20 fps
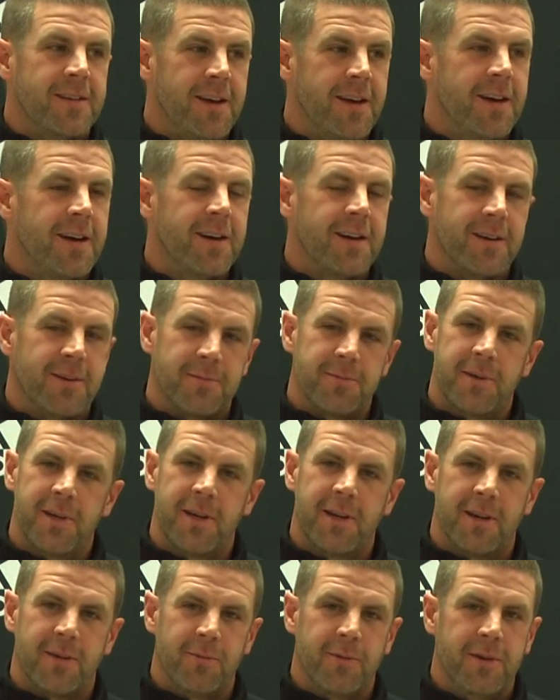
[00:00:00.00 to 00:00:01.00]
yeah,
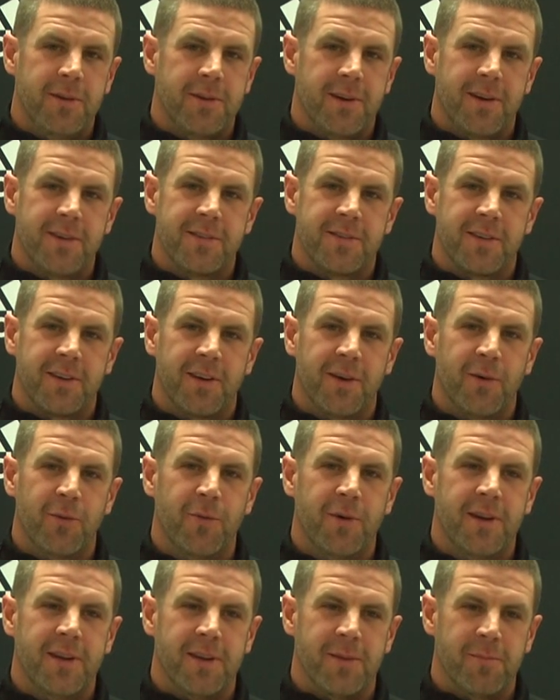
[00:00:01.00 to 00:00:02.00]
something? Yeah. I used to go
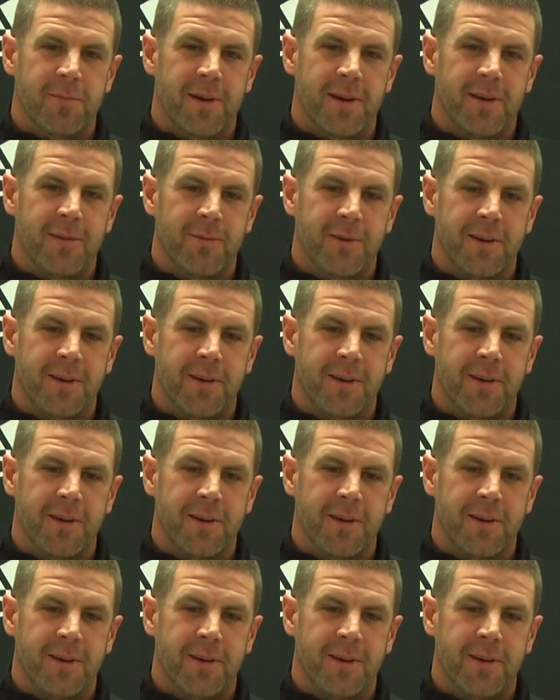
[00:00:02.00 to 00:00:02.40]
with him, man.